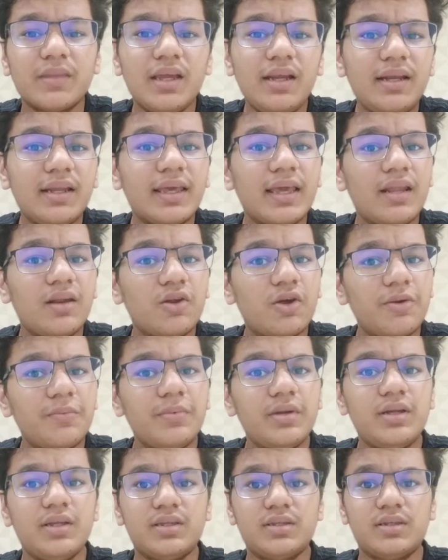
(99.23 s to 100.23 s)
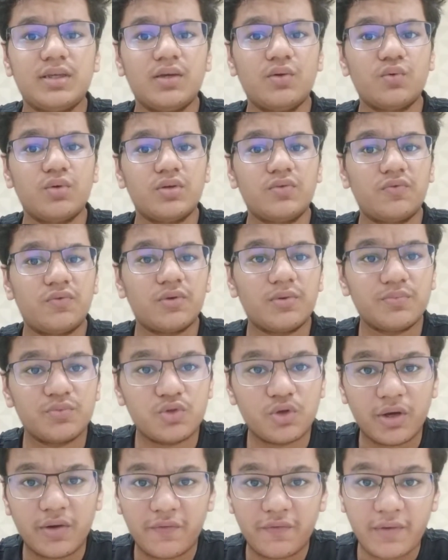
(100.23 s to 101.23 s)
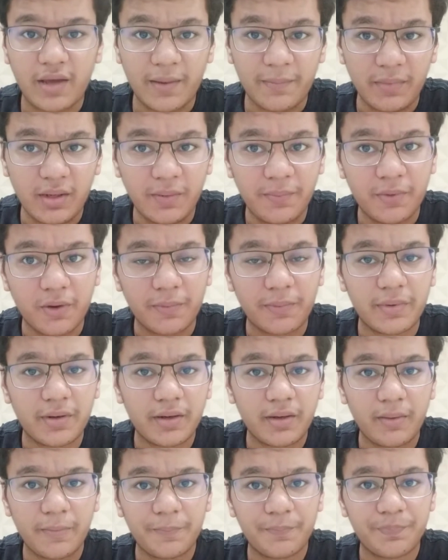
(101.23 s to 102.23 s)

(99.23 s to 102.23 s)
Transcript: it cannot be distinguished from joint family property.